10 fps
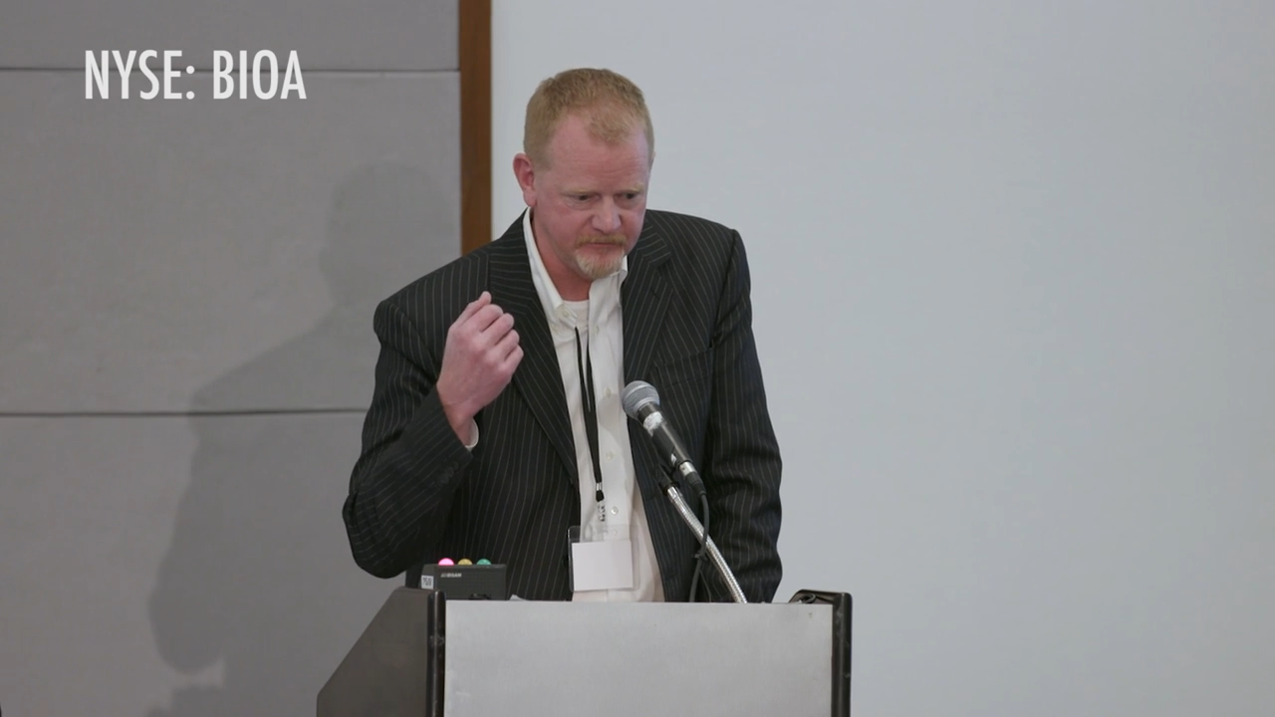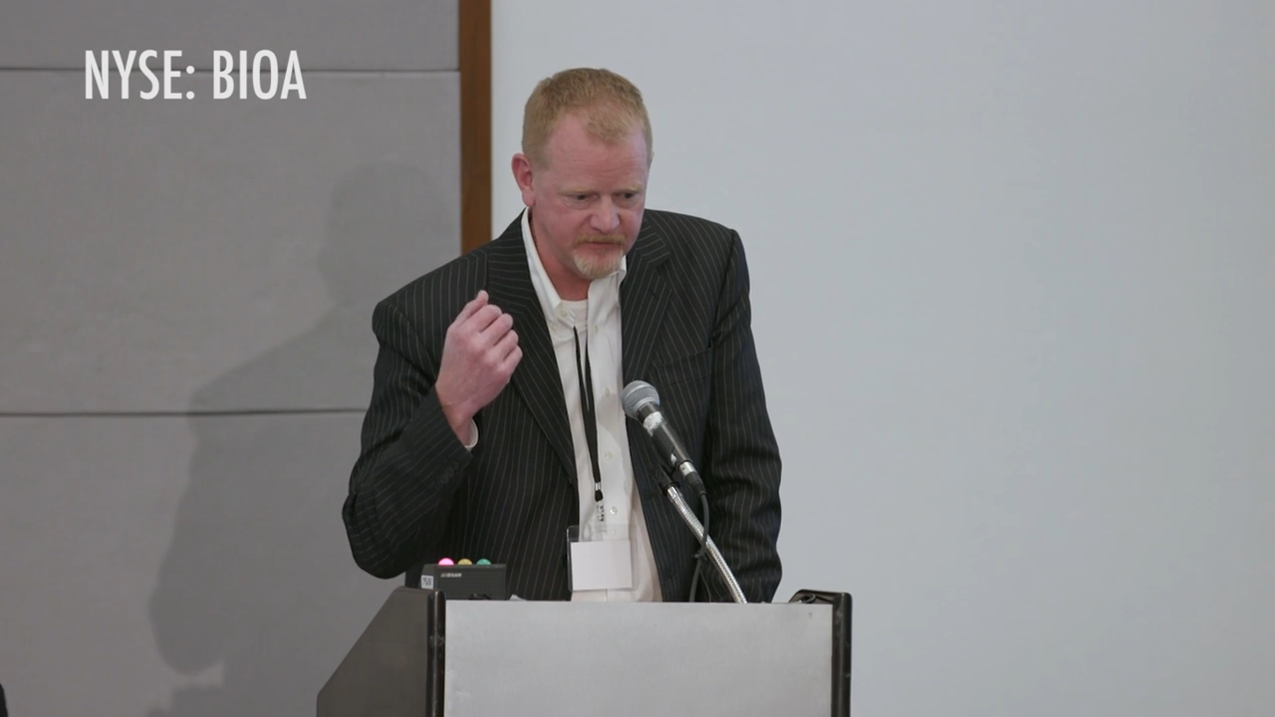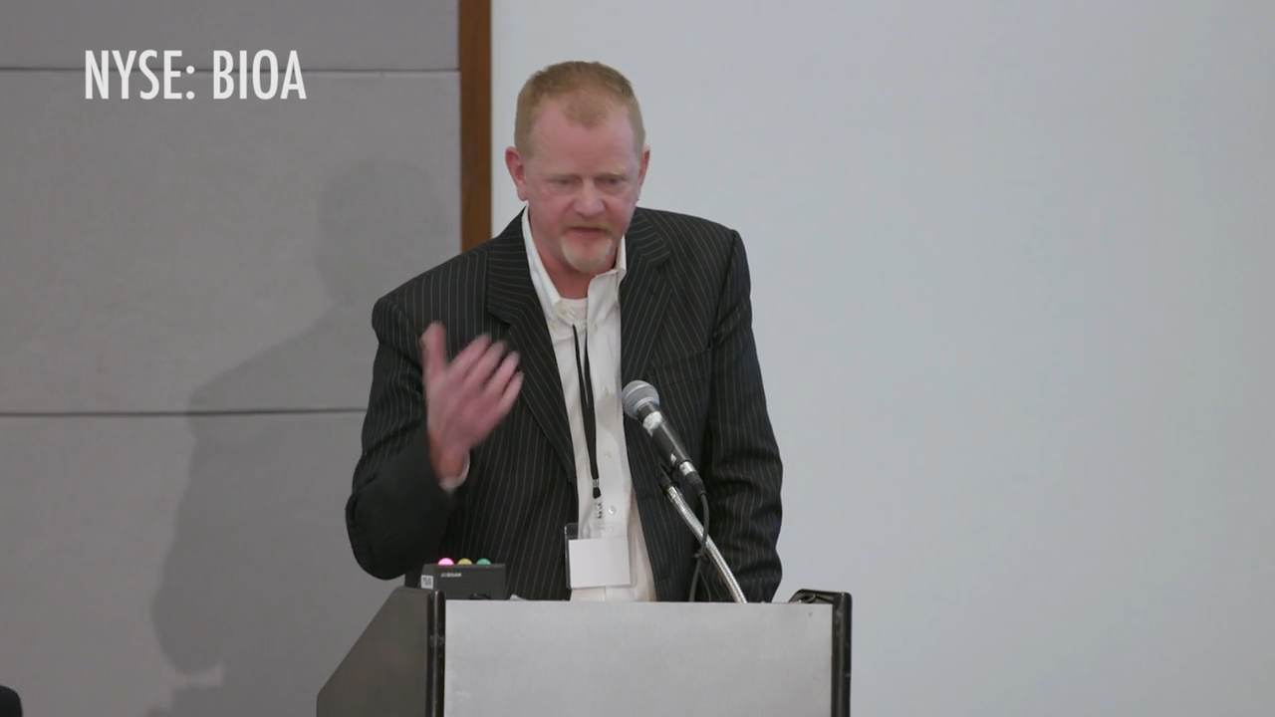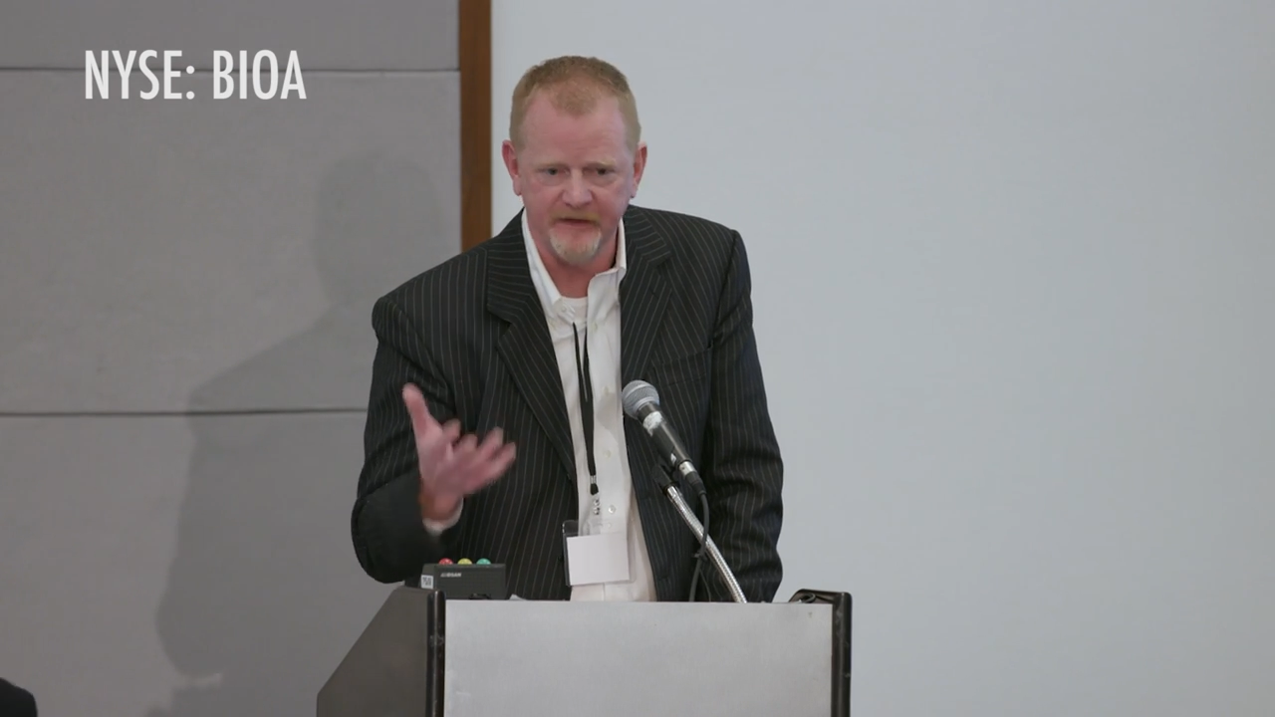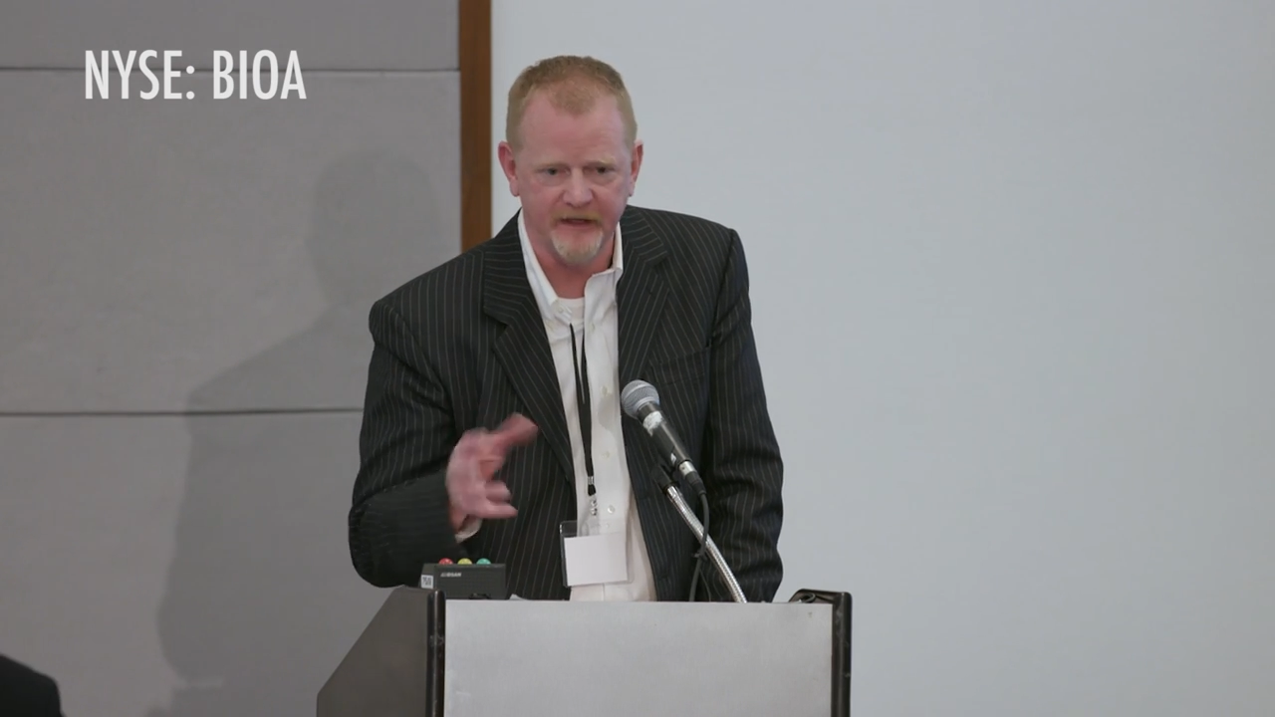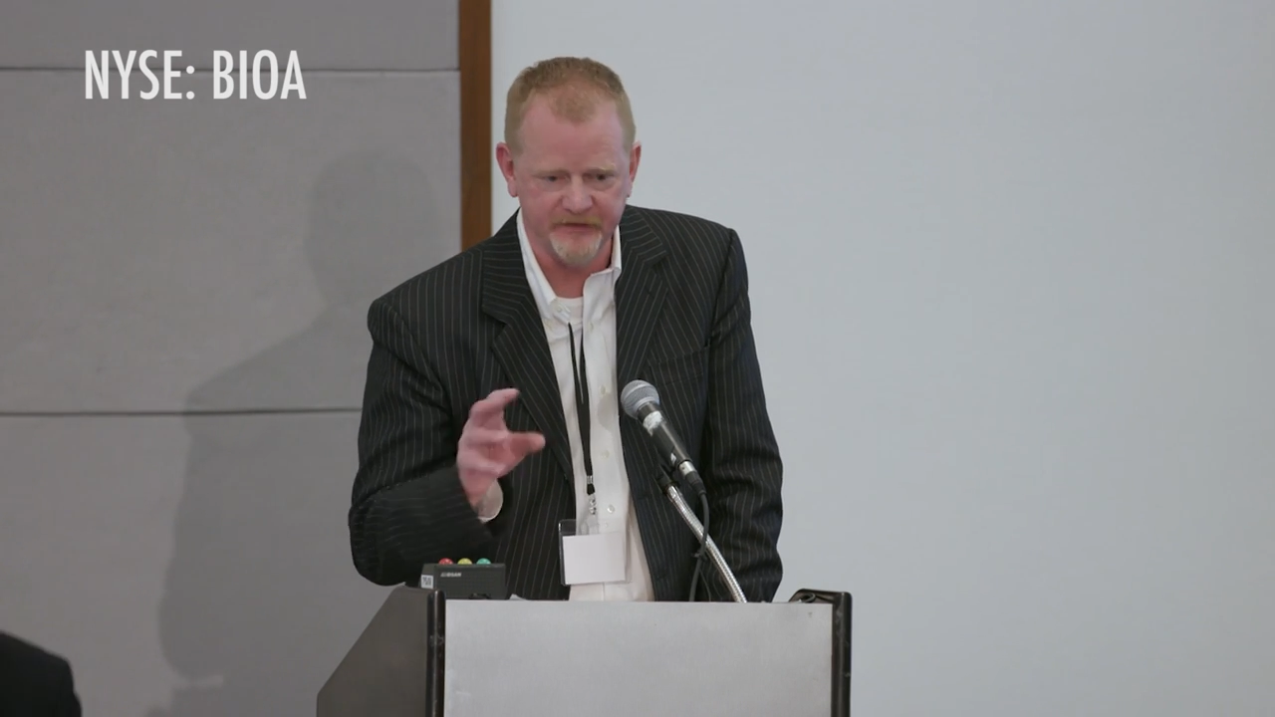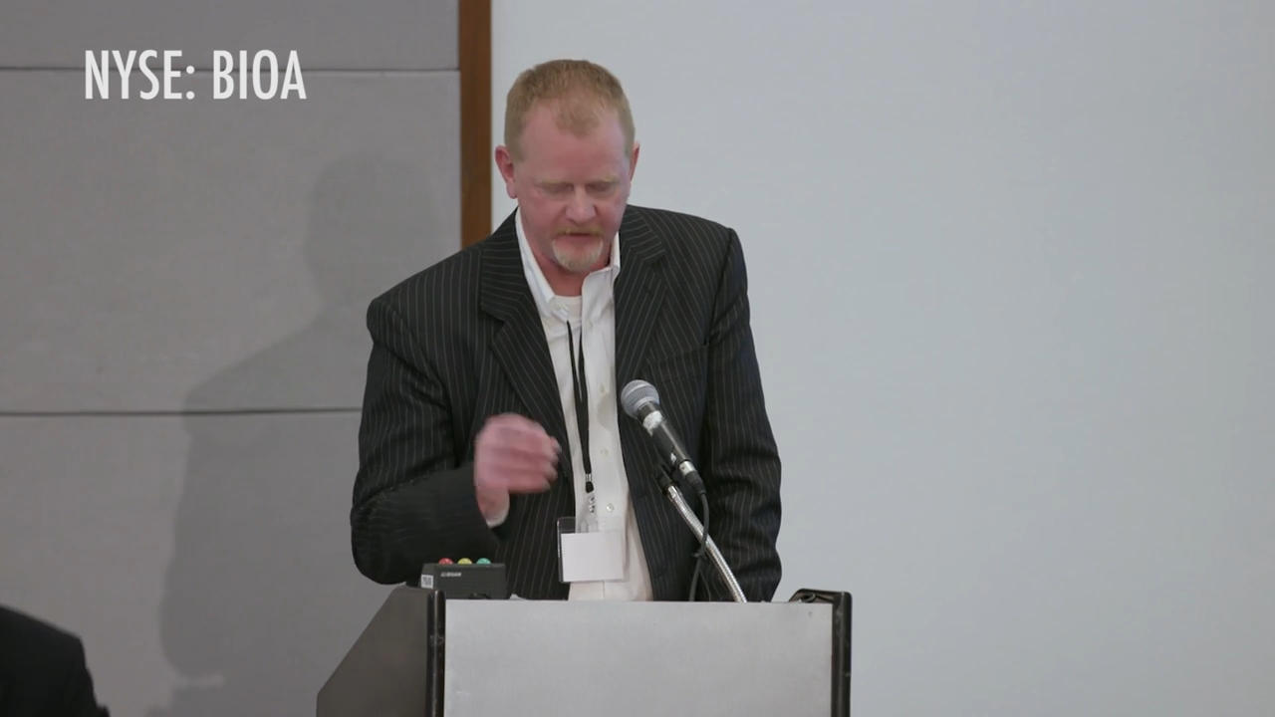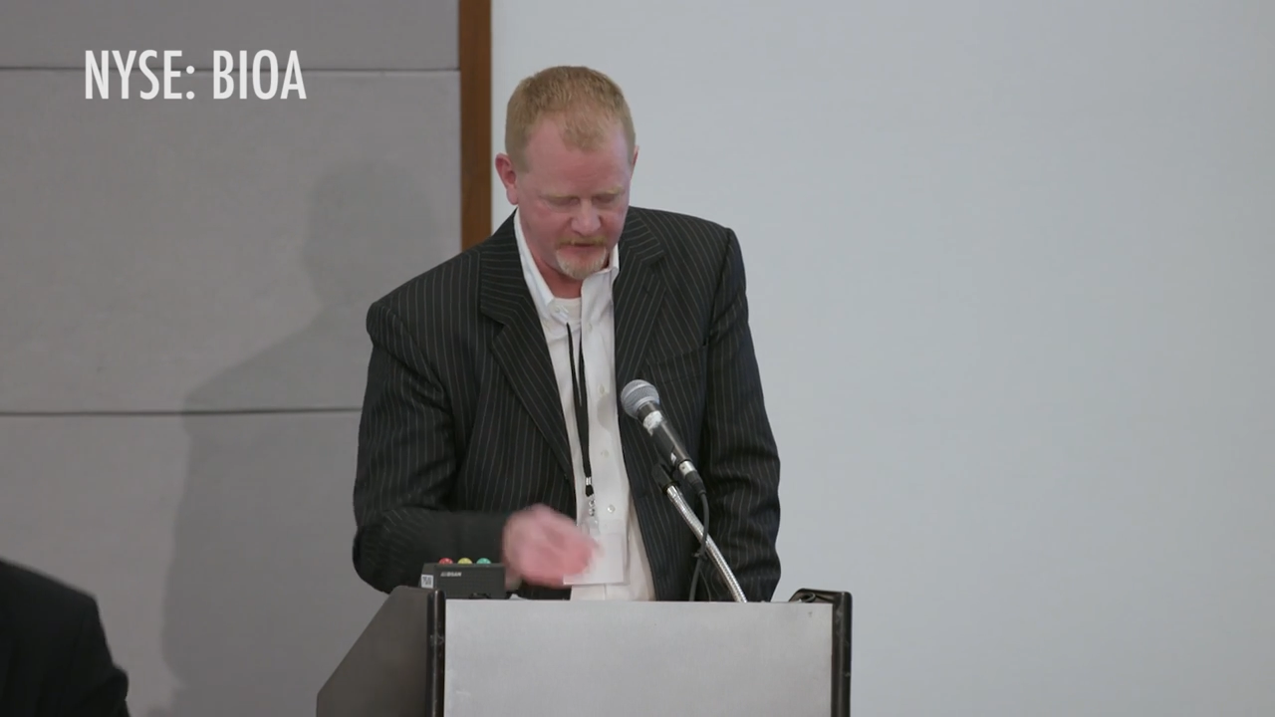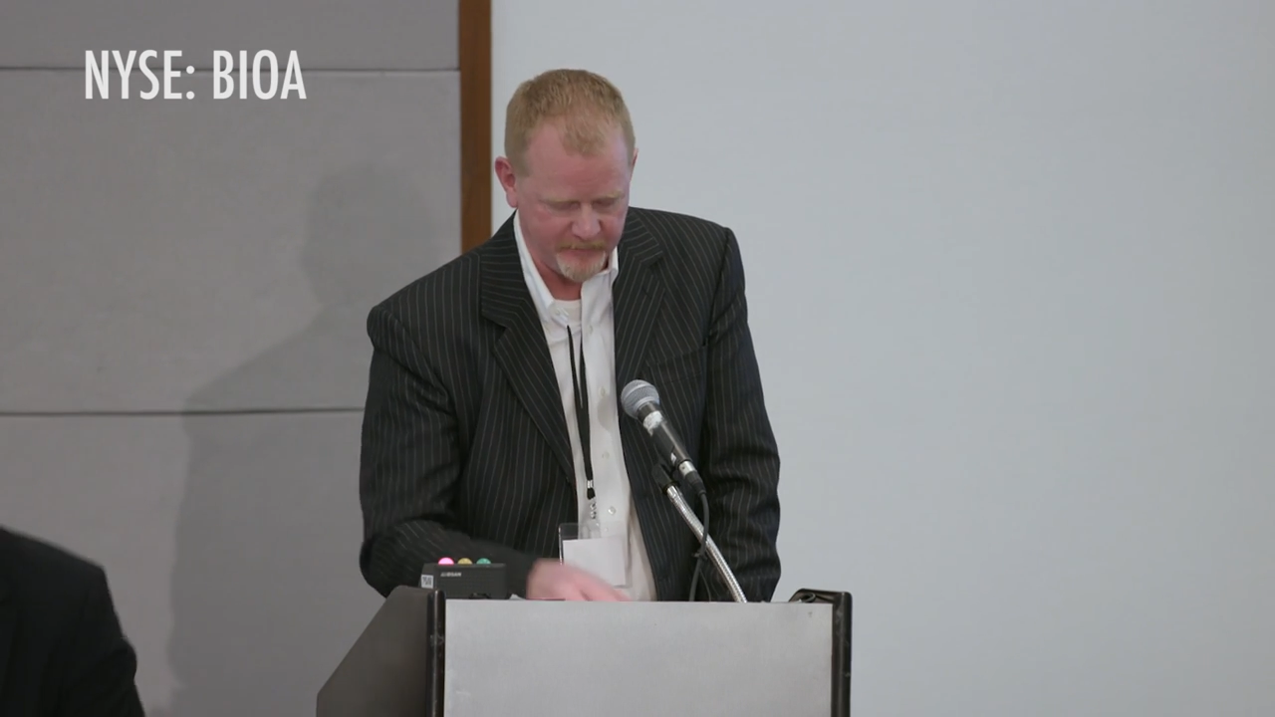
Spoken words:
nothing else other